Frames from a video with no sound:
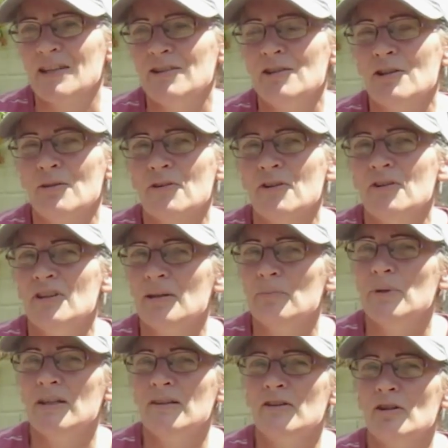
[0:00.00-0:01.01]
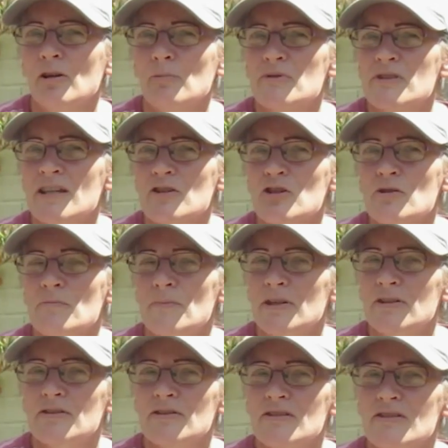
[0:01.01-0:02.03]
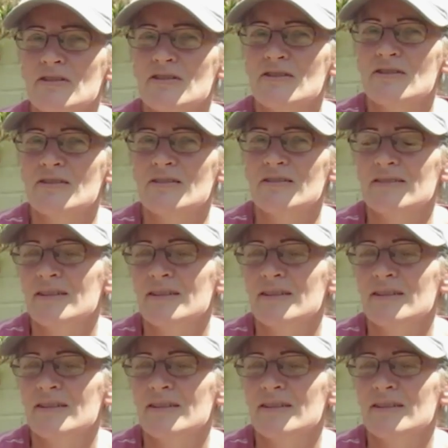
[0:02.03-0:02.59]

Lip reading: you know, than it being an obsession, because